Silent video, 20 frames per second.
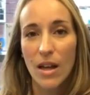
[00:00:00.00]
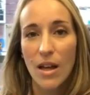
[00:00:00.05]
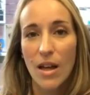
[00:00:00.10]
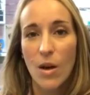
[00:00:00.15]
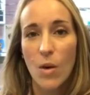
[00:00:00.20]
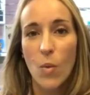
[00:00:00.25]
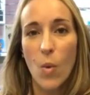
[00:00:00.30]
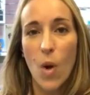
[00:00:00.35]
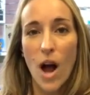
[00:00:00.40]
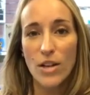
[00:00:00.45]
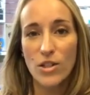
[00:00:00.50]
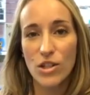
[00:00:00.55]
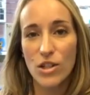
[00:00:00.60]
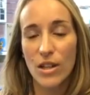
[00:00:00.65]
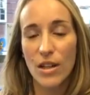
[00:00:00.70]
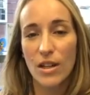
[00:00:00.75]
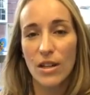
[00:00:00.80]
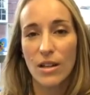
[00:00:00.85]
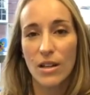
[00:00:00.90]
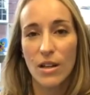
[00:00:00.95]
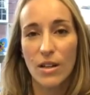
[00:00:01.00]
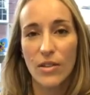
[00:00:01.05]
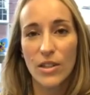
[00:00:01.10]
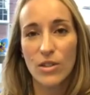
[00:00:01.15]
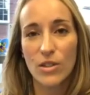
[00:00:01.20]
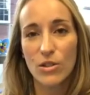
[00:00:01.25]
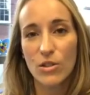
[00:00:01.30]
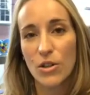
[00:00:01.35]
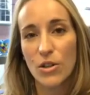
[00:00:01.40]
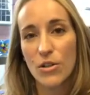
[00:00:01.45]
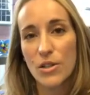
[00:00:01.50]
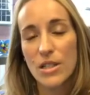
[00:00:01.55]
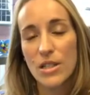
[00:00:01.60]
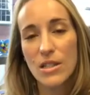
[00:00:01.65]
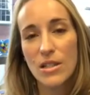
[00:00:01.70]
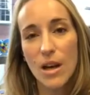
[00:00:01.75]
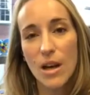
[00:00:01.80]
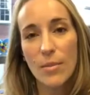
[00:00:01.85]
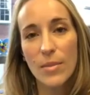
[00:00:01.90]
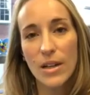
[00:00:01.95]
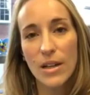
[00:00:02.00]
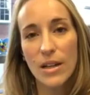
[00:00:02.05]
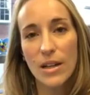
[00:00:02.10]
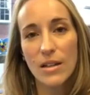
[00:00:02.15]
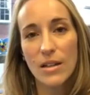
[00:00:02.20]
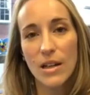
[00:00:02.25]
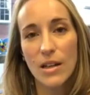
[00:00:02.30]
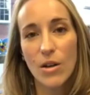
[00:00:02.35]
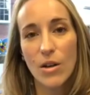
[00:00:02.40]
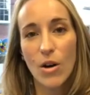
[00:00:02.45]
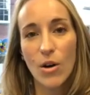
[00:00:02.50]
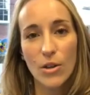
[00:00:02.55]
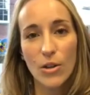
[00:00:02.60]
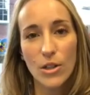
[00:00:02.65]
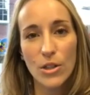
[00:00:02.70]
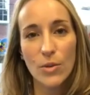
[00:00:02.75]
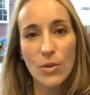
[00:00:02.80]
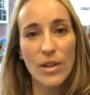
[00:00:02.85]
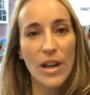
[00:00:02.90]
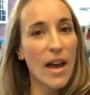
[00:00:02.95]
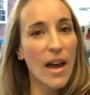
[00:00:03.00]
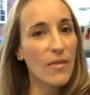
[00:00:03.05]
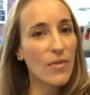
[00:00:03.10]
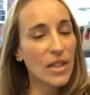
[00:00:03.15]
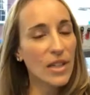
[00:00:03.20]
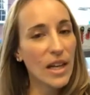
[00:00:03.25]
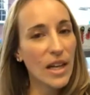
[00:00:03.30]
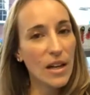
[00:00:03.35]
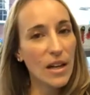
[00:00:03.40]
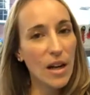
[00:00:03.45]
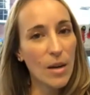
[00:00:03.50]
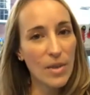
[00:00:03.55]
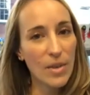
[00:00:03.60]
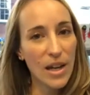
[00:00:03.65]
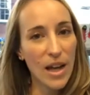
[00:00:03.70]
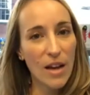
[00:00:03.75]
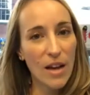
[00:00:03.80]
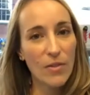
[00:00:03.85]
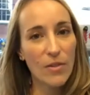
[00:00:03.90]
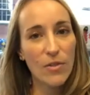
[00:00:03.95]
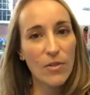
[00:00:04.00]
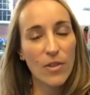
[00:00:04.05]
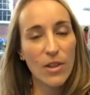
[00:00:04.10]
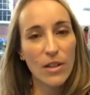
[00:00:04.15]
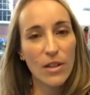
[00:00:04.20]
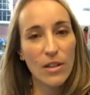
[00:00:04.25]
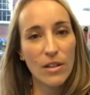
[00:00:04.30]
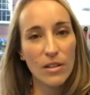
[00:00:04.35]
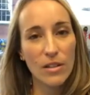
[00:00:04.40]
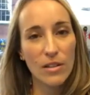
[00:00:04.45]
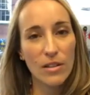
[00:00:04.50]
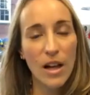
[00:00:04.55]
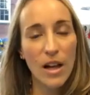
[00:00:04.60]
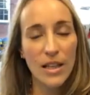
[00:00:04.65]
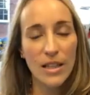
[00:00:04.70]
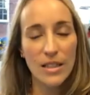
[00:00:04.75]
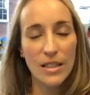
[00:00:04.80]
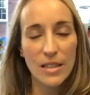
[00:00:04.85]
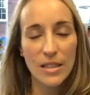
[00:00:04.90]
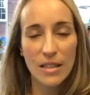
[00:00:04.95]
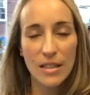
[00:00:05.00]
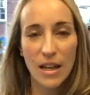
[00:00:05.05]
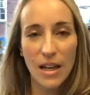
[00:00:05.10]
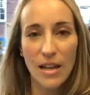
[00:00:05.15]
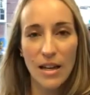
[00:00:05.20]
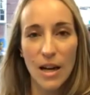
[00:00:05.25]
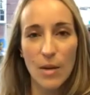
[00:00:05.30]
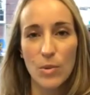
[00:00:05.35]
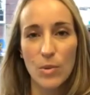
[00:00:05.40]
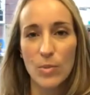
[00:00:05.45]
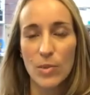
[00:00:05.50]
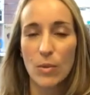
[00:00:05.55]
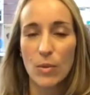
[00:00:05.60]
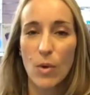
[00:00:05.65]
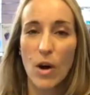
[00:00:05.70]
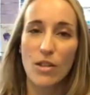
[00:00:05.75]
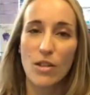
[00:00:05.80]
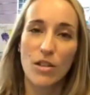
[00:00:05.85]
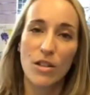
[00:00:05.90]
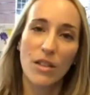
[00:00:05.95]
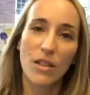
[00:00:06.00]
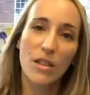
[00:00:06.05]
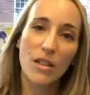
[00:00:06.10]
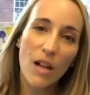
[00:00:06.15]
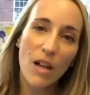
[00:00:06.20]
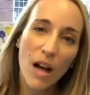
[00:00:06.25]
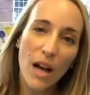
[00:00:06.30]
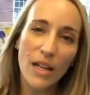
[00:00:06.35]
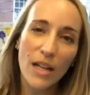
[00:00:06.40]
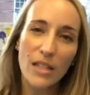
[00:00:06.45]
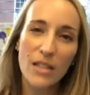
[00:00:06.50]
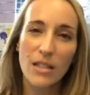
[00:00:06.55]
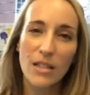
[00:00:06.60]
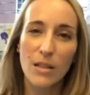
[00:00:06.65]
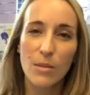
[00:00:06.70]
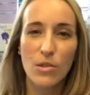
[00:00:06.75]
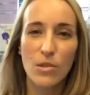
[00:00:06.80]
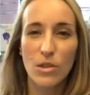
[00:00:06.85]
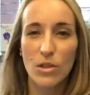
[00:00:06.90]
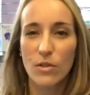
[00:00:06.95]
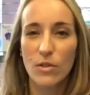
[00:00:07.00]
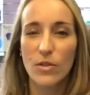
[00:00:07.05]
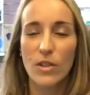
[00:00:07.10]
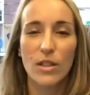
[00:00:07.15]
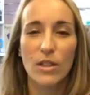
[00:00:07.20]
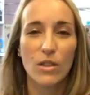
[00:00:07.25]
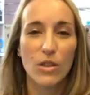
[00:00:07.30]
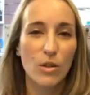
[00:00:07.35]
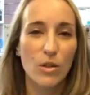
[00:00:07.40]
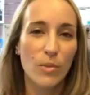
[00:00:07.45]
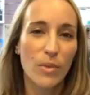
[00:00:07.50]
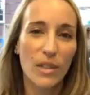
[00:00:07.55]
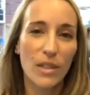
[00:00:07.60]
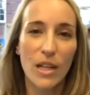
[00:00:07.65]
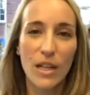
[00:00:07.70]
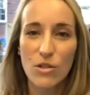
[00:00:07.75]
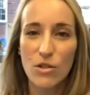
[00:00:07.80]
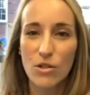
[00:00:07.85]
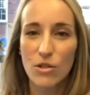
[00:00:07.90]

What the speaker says: watching these attorneys come in and argue and advocate on behalf of their clients. And I would be watching the clients and observing human nature